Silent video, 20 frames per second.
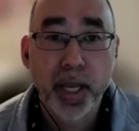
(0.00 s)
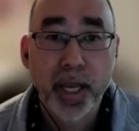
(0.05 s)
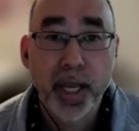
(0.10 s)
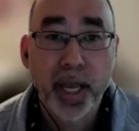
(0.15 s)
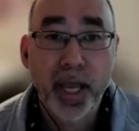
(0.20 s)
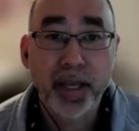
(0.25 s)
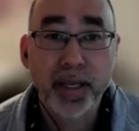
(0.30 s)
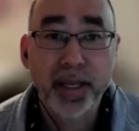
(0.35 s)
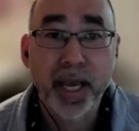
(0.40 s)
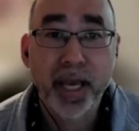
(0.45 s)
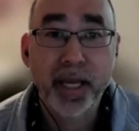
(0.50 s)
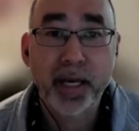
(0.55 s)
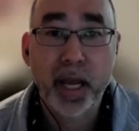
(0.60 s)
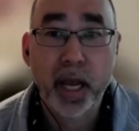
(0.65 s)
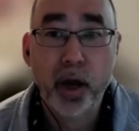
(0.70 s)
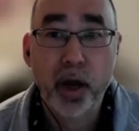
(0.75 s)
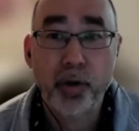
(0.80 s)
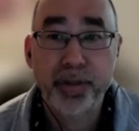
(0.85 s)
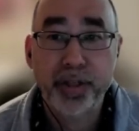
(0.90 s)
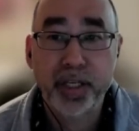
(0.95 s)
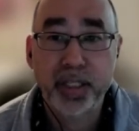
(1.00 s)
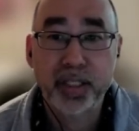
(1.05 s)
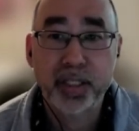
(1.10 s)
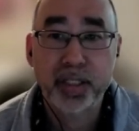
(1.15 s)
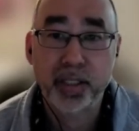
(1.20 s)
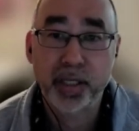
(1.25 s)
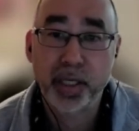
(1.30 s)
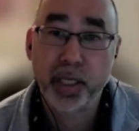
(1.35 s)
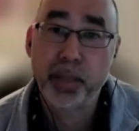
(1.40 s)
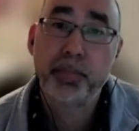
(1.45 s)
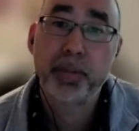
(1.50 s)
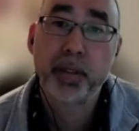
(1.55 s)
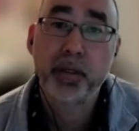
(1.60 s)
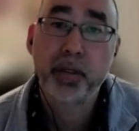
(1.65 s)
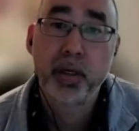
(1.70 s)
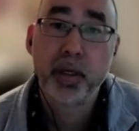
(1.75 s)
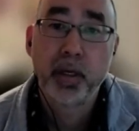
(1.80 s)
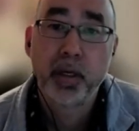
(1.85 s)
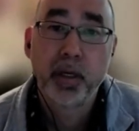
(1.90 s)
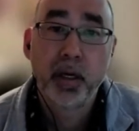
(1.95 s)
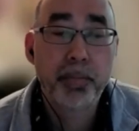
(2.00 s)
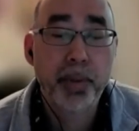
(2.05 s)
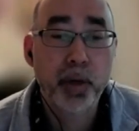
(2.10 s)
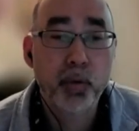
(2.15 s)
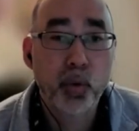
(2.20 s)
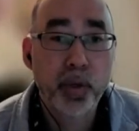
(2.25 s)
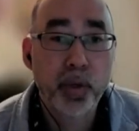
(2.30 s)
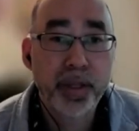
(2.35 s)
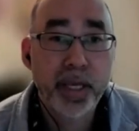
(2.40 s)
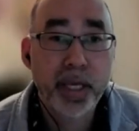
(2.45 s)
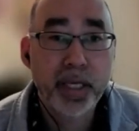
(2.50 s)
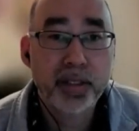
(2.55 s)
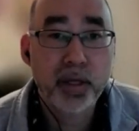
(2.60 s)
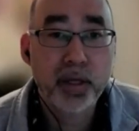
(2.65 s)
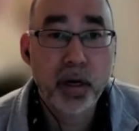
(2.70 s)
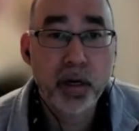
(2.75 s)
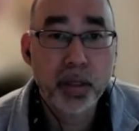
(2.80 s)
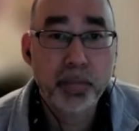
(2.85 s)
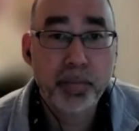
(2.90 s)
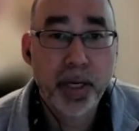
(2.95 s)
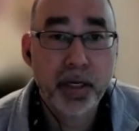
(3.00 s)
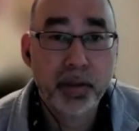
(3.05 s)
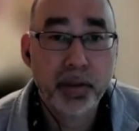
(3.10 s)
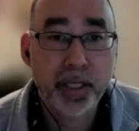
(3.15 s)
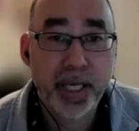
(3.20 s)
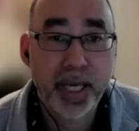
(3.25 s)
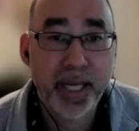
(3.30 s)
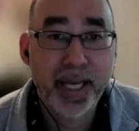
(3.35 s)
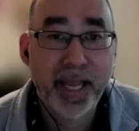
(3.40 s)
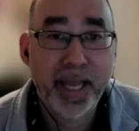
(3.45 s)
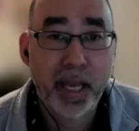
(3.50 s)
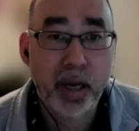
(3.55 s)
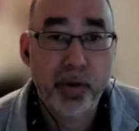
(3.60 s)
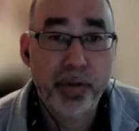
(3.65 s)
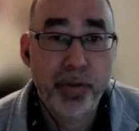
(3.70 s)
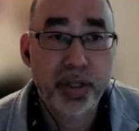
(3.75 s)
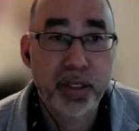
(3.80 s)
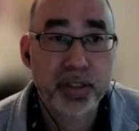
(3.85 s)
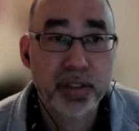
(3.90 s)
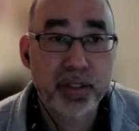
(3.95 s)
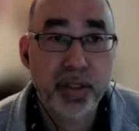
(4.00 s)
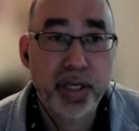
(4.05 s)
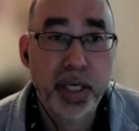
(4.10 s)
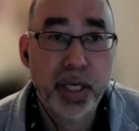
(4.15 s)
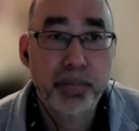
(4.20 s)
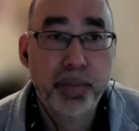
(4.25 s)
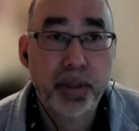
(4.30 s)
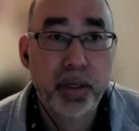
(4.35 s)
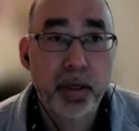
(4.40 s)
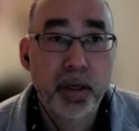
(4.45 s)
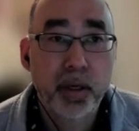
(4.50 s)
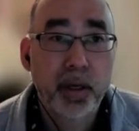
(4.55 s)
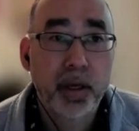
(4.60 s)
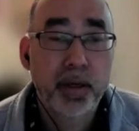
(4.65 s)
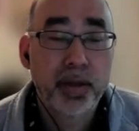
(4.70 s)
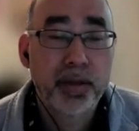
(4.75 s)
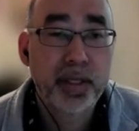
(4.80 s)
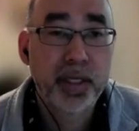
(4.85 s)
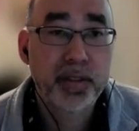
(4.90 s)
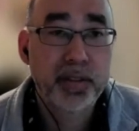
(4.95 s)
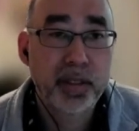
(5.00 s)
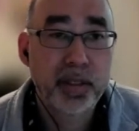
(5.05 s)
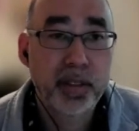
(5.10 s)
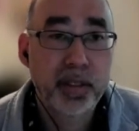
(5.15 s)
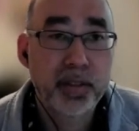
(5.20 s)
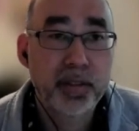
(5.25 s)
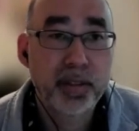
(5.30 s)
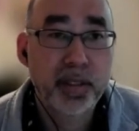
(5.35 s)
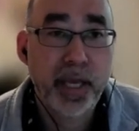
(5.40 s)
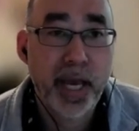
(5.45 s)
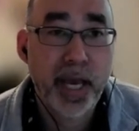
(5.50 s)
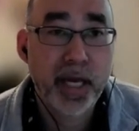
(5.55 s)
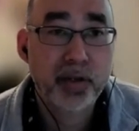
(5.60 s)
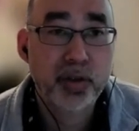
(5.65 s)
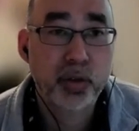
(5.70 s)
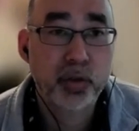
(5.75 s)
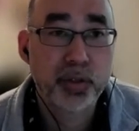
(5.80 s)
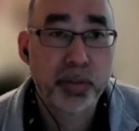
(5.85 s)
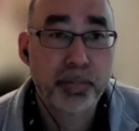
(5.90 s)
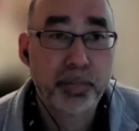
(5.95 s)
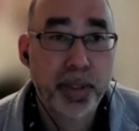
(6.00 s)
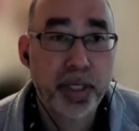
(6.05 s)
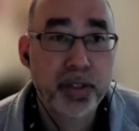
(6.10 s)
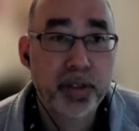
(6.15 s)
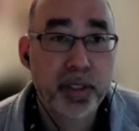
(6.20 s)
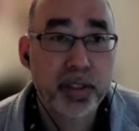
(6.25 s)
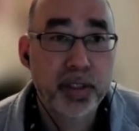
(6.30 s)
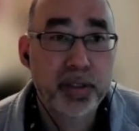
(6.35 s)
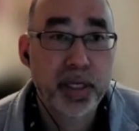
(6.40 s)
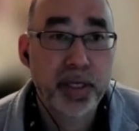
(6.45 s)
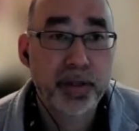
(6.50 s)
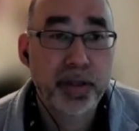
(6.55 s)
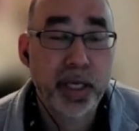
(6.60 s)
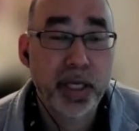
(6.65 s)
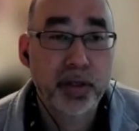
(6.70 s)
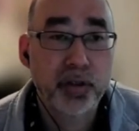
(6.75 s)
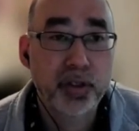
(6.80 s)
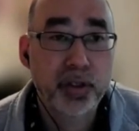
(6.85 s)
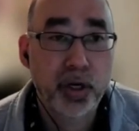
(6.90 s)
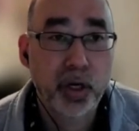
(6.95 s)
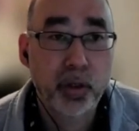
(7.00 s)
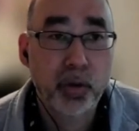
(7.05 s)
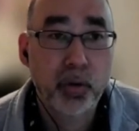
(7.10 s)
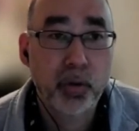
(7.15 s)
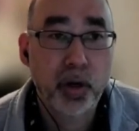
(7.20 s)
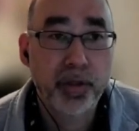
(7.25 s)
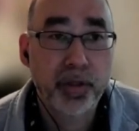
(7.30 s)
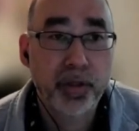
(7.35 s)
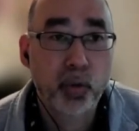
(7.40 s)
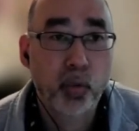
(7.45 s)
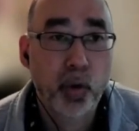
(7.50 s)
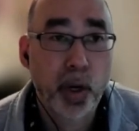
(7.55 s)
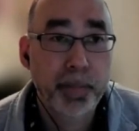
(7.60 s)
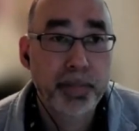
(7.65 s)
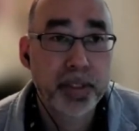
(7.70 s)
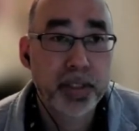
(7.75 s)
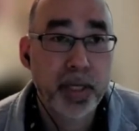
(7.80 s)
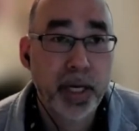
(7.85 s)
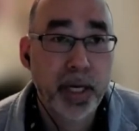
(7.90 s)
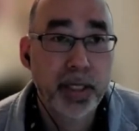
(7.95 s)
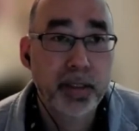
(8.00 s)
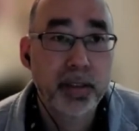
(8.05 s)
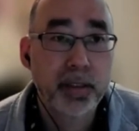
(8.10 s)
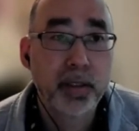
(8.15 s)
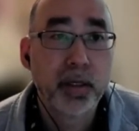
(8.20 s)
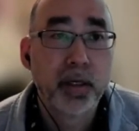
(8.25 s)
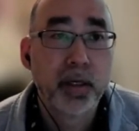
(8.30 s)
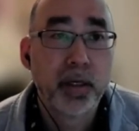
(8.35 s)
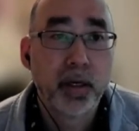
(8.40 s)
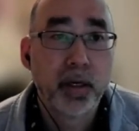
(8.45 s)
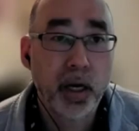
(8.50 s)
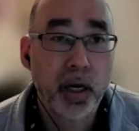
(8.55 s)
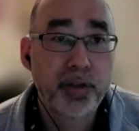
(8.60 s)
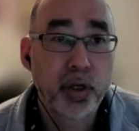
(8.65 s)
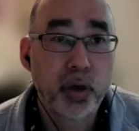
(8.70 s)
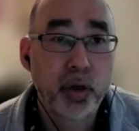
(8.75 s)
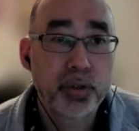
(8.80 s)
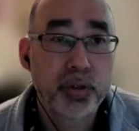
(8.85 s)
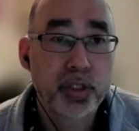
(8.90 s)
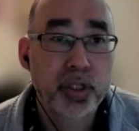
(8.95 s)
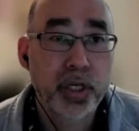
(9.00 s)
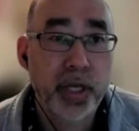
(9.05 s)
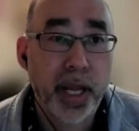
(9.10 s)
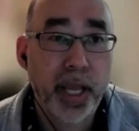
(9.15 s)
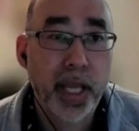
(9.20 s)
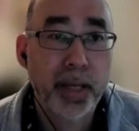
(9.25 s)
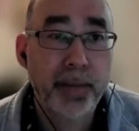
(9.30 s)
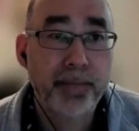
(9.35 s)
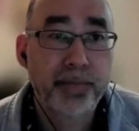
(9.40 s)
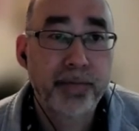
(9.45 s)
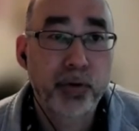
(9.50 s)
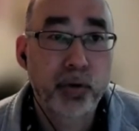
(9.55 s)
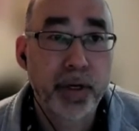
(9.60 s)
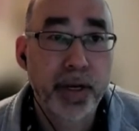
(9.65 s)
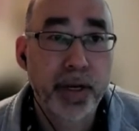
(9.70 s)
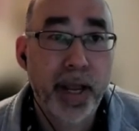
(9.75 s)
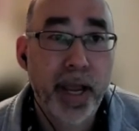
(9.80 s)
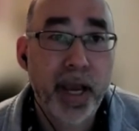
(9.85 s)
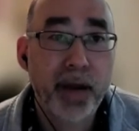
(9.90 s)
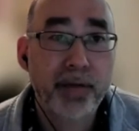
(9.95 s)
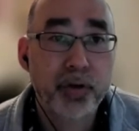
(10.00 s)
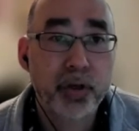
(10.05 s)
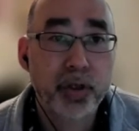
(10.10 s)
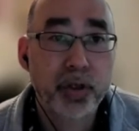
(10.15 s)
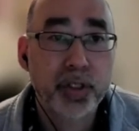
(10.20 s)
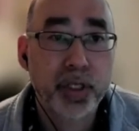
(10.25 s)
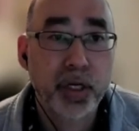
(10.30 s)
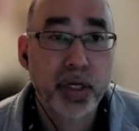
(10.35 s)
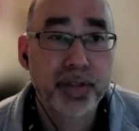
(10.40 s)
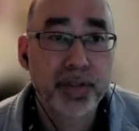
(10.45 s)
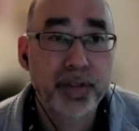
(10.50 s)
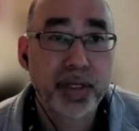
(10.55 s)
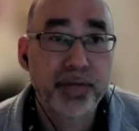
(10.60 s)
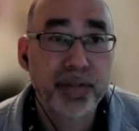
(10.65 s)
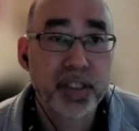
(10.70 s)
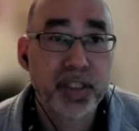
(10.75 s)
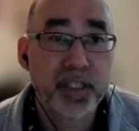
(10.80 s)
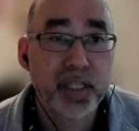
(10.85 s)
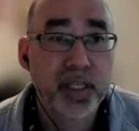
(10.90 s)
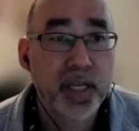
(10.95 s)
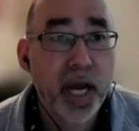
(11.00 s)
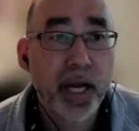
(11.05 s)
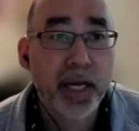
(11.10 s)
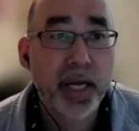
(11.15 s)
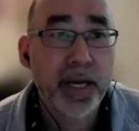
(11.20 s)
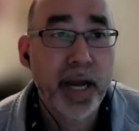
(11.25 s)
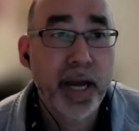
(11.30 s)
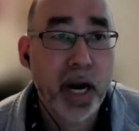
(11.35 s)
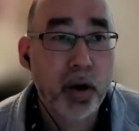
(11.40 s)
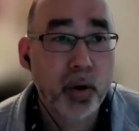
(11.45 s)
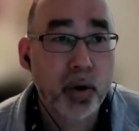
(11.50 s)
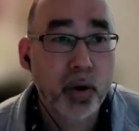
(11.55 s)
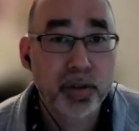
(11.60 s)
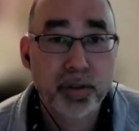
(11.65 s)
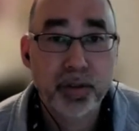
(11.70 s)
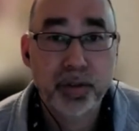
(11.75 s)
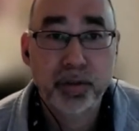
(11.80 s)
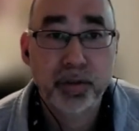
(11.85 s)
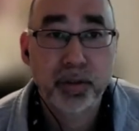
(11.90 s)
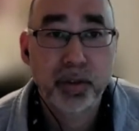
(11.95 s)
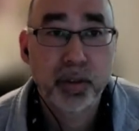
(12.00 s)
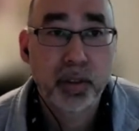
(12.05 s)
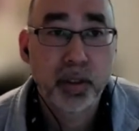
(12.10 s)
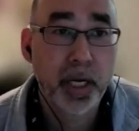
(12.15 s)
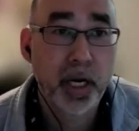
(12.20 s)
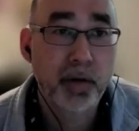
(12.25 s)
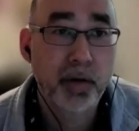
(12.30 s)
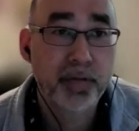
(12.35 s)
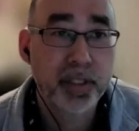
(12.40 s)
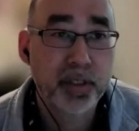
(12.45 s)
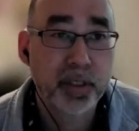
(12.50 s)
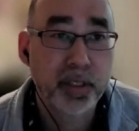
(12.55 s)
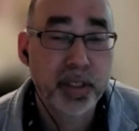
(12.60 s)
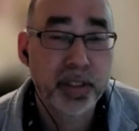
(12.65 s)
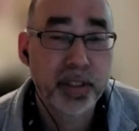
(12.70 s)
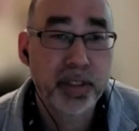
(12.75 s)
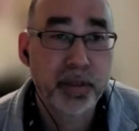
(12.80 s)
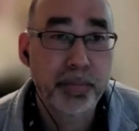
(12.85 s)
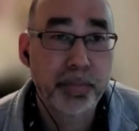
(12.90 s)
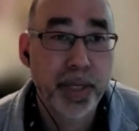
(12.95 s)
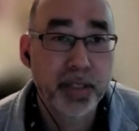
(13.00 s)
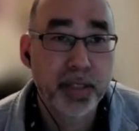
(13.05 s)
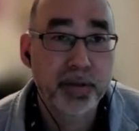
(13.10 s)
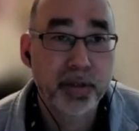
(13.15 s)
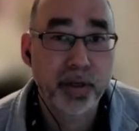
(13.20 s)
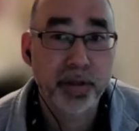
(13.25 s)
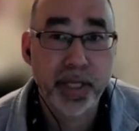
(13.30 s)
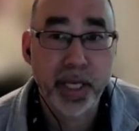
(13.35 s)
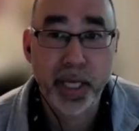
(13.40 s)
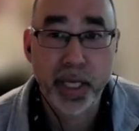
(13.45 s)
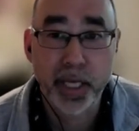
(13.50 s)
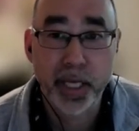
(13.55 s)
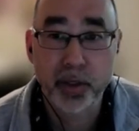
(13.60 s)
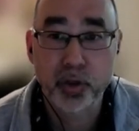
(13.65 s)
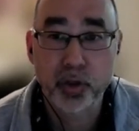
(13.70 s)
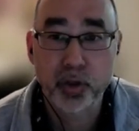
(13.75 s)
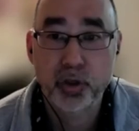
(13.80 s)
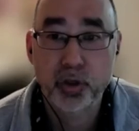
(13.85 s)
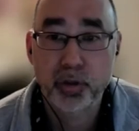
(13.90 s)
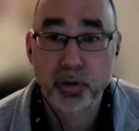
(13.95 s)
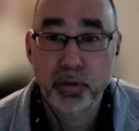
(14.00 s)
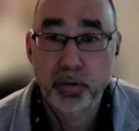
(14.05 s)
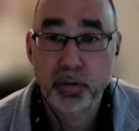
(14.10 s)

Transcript: and get healthy sleep. But when they talk about getting healthy sleep, this is the actual depictions that they show on their website. Adults should aim for an average of 7 to 9 hours. And obviously, it depends on the age.